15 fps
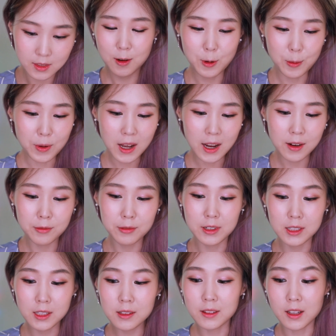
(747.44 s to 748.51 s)
I remember I
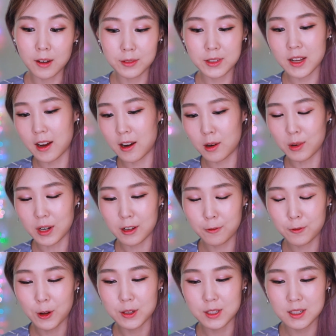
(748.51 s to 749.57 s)
really loved Hera when I
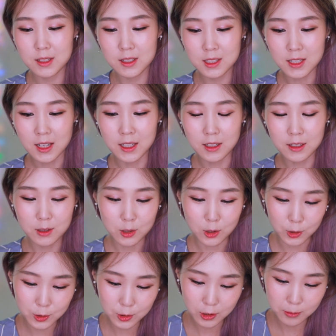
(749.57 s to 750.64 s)
first started
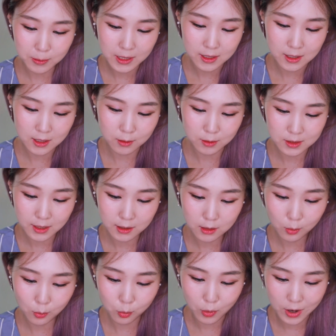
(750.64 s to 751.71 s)
YouTube, and it was like
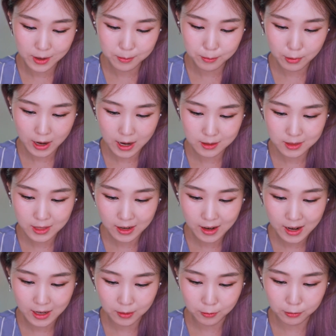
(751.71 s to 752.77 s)
the one brand that
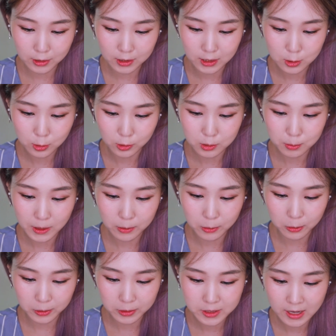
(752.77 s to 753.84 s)
I really talked about
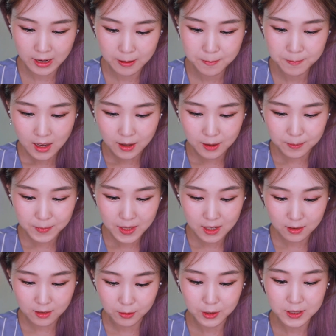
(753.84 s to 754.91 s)
all the time.
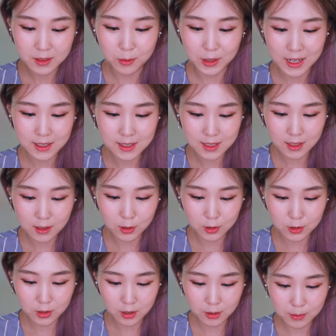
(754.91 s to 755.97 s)
And obviously when I started
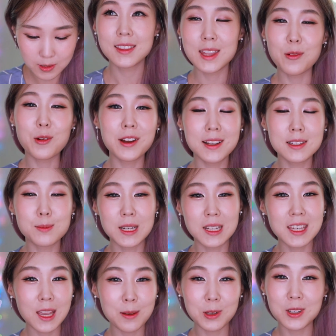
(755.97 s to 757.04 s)
YouTube, there weren't as
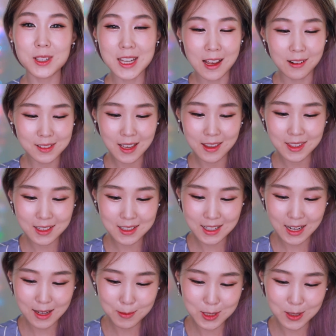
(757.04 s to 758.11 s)
many K-beauty channels at that
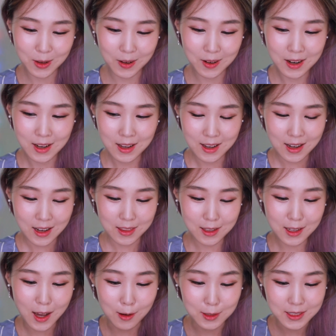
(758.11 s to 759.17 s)
time, so I
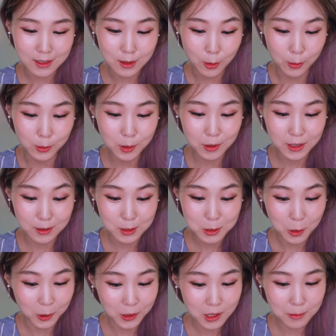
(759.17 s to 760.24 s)
think I was like the only one that was
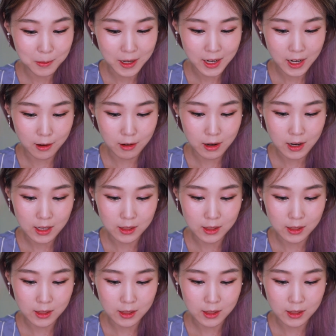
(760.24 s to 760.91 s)
talking about Hera.